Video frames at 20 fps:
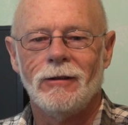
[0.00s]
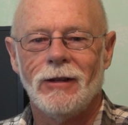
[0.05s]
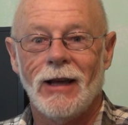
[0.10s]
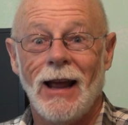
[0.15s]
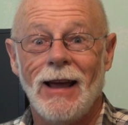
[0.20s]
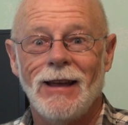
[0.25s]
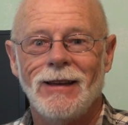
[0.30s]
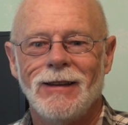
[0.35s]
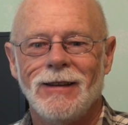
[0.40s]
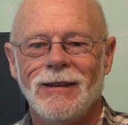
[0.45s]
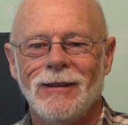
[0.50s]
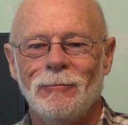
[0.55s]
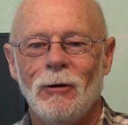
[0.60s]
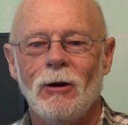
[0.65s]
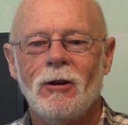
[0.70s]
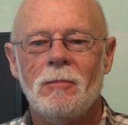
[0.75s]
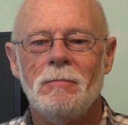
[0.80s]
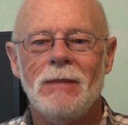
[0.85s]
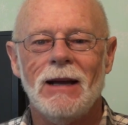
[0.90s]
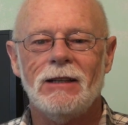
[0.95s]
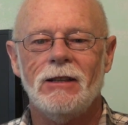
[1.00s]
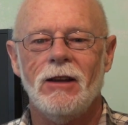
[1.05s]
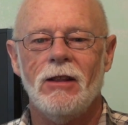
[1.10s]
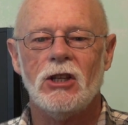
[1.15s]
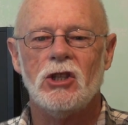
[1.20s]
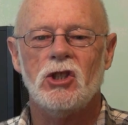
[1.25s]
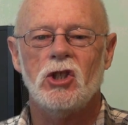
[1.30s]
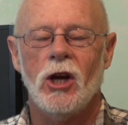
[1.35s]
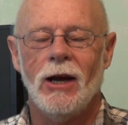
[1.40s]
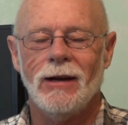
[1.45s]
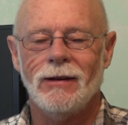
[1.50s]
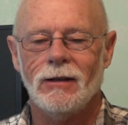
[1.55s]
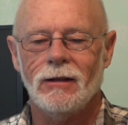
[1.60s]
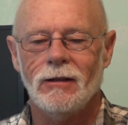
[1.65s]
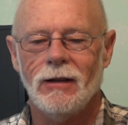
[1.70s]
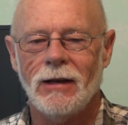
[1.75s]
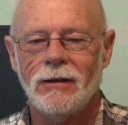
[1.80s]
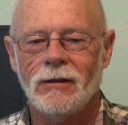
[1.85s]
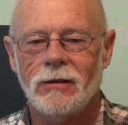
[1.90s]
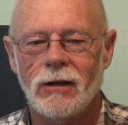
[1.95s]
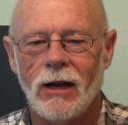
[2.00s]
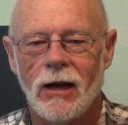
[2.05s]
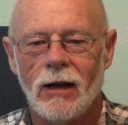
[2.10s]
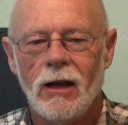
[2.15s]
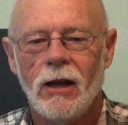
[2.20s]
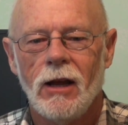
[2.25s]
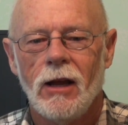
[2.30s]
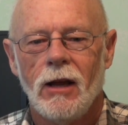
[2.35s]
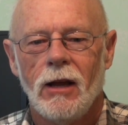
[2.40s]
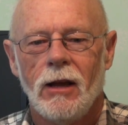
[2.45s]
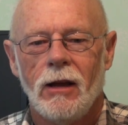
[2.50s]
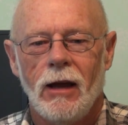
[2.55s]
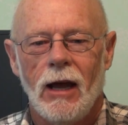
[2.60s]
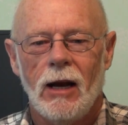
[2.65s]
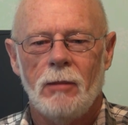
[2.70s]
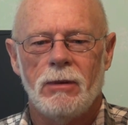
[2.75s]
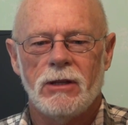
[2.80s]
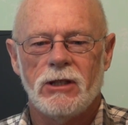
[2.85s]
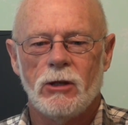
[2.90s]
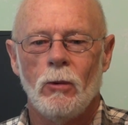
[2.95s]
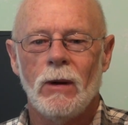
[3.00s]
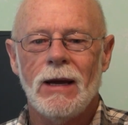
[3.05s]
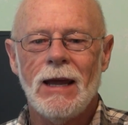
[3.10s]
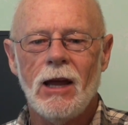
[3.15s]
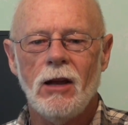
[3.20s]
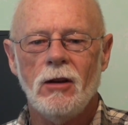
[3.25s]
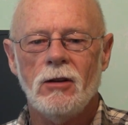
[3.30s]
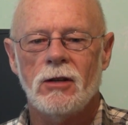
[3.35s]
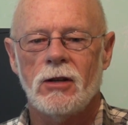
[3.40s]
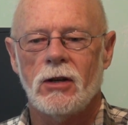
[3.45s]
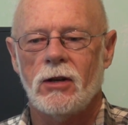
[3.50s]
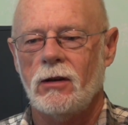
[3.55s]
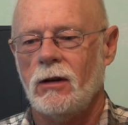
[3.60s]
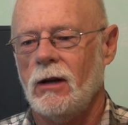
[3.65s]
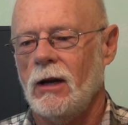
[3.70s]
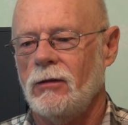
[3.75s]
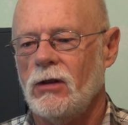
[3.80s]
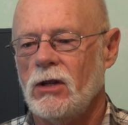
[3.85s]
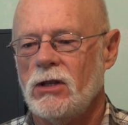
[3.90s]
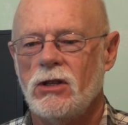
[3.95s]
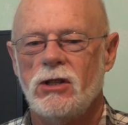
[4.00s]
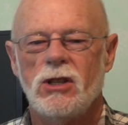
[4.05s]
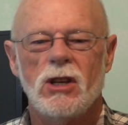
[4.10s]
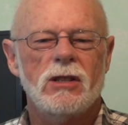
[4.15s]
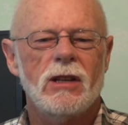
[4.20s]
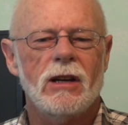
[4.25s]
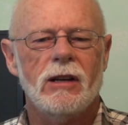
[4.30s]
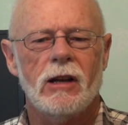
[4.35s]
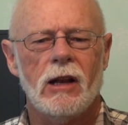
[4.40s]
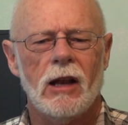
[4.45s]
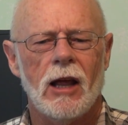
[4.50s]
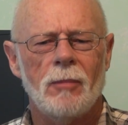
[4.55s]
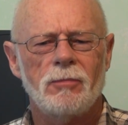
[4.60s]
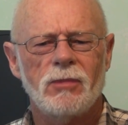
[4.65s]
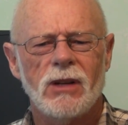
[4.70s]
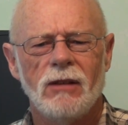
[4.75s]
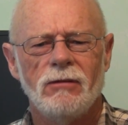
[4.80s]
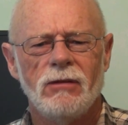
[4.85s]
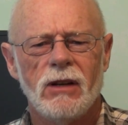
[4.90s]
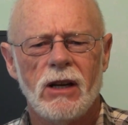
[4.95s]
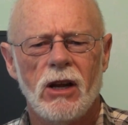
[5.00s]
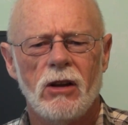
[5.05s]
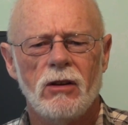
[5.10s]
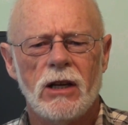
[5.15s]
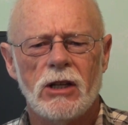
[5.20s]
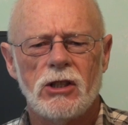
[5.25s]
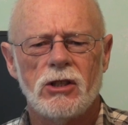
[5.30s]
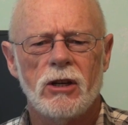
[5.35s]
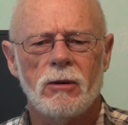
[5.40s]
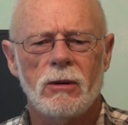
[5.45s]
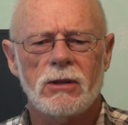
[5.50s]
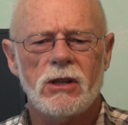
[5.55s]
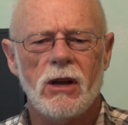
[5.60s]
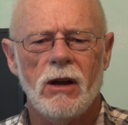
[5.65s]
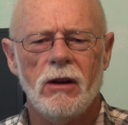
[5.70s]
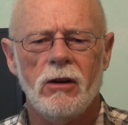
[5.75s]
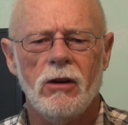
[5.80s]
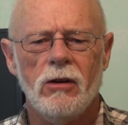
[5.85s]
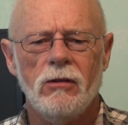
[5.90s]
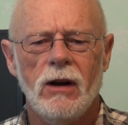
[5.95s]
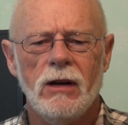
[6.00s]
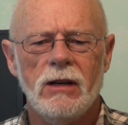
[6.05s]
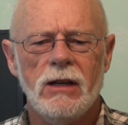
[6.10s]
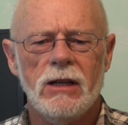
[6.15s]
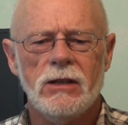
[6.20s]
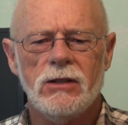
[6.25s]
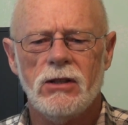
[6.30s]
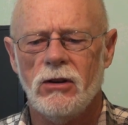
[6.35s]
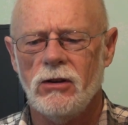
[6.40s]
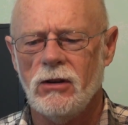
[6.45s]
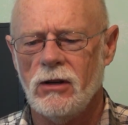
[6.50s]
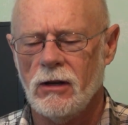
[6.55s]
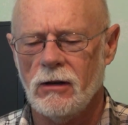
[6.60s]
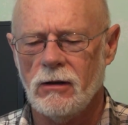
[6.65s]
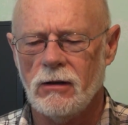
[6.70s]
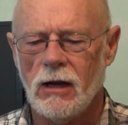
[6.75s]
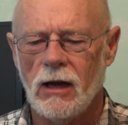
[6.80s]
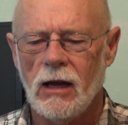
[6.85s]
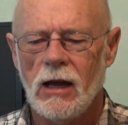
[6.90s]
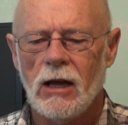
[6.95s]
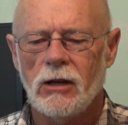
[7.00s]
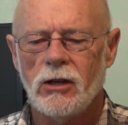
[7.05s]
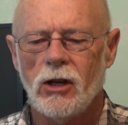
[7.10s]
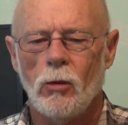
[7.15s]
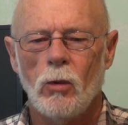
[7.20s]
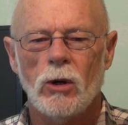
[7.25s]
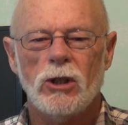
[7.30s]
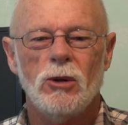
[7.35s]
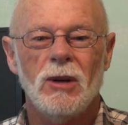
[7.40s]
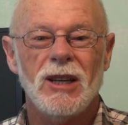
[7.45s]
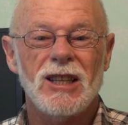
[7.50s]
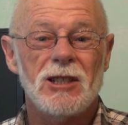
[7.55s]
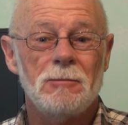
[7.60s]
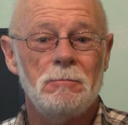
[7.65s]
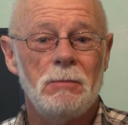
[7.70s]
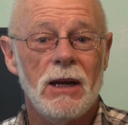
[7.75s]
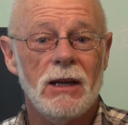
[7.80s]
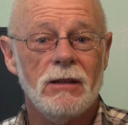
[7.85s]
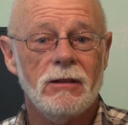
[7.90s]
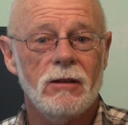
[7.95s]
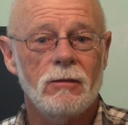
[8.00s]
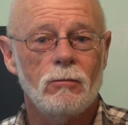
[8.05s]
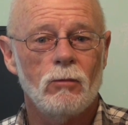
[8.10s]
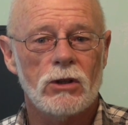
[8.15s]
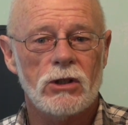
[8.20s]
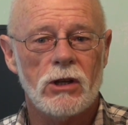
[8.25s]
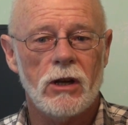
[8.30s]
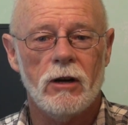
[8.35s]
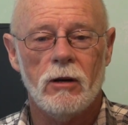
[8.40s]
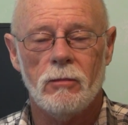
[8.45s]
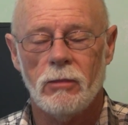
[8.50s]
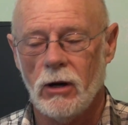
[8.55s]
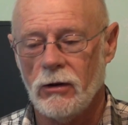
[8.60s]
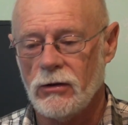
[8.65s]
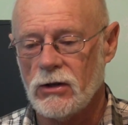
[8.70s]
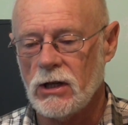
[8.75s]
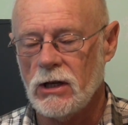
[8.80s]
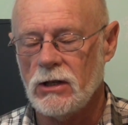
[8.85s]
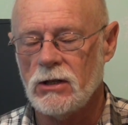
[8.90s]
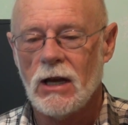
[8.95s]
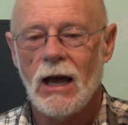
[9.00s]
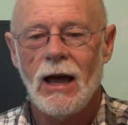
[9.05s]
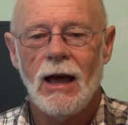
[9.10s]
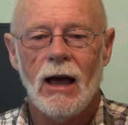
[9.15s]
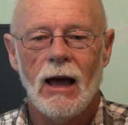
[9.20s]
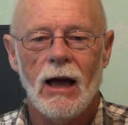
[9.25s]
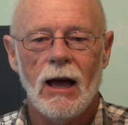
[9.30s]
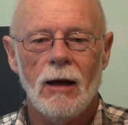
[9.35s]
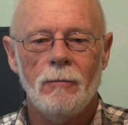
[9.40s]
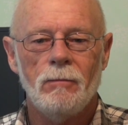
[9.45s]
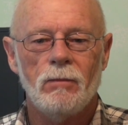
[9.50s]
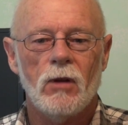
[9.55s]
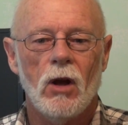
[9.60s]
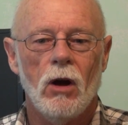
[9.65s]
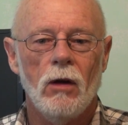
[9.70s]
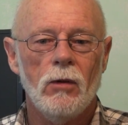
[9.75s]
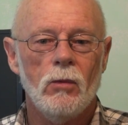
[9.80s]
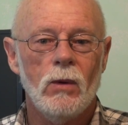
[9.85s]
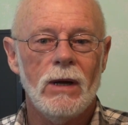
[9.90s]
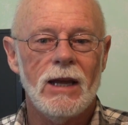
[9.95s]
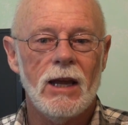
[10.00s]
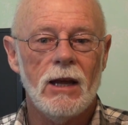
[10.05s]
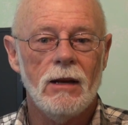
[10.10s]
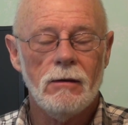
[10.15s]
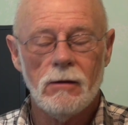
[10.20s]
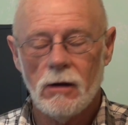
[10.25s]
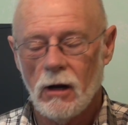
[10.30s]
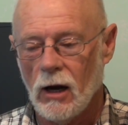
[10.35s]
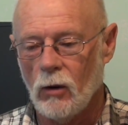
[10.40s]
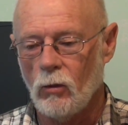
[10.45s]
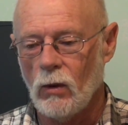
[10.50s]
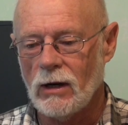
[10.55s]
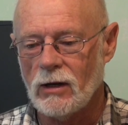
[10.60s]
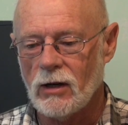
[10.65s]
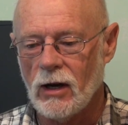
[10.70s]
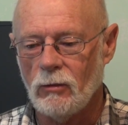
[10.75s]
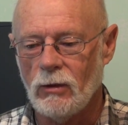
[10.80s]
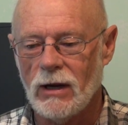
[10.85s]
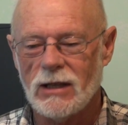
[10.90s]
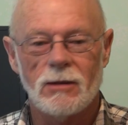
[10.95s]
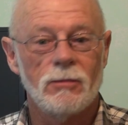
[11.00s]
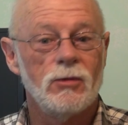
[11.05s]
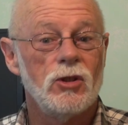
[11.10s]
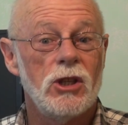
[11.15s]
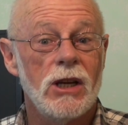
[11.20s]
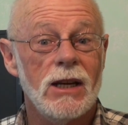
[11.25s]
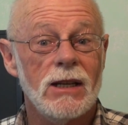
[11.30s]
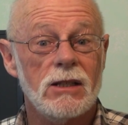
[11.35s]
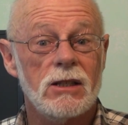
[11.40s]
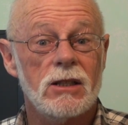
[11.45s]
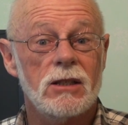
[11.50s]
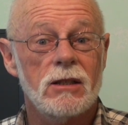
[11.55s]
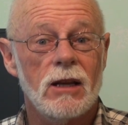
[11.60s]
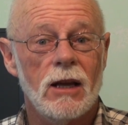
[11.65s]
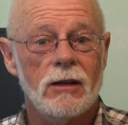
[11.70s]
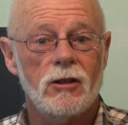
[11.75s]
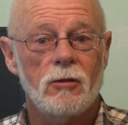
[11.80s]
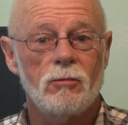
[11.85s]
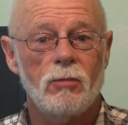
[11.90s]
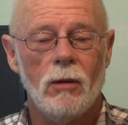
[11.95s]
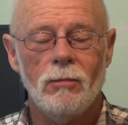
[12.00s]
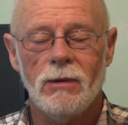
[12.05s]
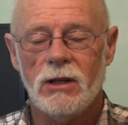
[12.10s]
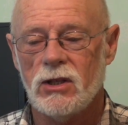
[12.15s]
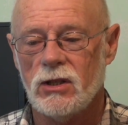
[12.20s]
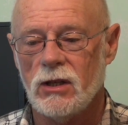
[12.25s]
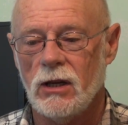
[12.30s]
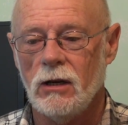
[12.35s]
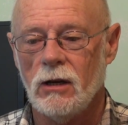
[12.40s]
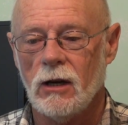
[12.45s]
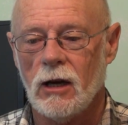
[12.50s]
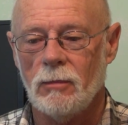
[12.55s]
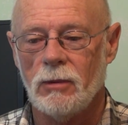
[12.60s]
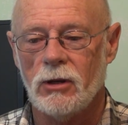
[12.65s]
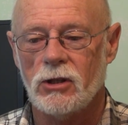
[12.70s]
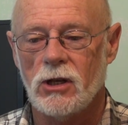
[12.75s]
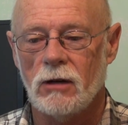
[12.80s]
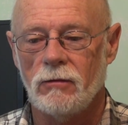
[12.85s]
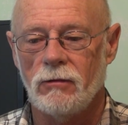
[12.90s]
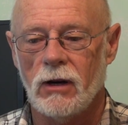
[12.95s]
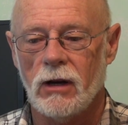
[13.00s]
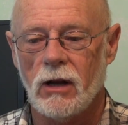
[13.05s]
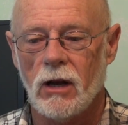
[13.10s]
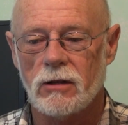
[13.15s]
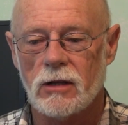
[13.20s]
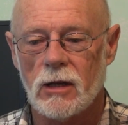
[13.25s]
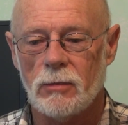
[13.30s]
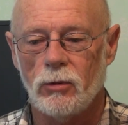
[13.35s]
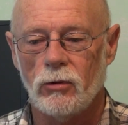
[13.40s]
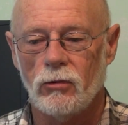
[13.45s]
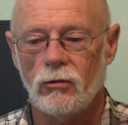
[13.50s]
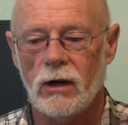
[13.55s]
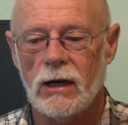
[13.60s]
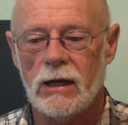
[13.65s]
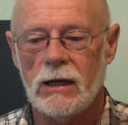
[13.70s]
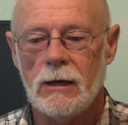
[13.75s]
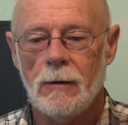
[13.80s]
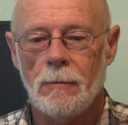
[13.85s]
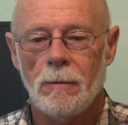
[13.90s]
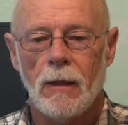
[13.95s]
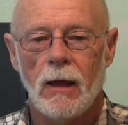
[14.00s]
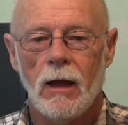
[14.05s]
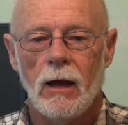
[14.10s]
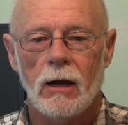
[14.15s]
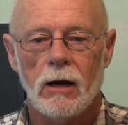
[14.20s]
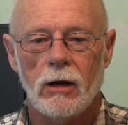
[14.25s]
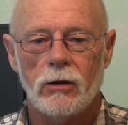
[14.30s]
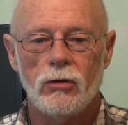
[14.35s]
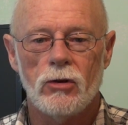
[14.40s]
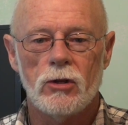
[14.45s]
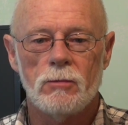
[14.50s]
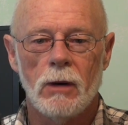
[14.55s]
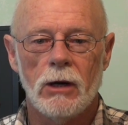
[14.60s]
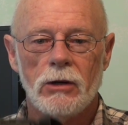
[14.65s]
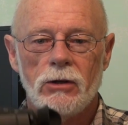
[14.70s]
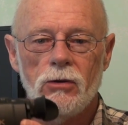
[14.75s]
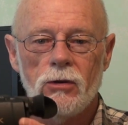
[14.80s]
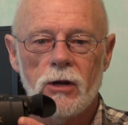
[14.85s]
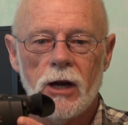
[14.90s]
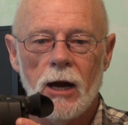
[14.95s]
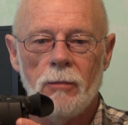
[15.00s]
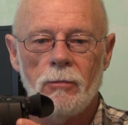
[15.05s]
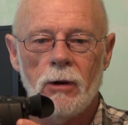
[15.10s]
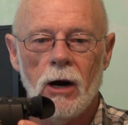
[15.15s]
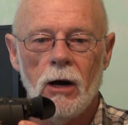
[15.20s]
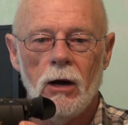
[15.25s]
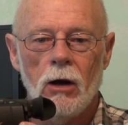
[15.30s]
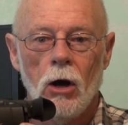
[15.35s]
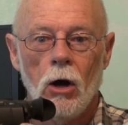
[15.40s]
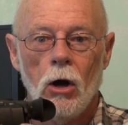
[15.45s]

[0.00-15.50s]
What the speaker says: G'day, welcome back to the channel, and had a busy weekend. This is just a little update video, let you know what's going on around here so you can know what to expect and what's going on behind the scenes. On the weekend, I went out, we had some jets, as you've probably seen a couple of jet videos up already, and I used my new camera.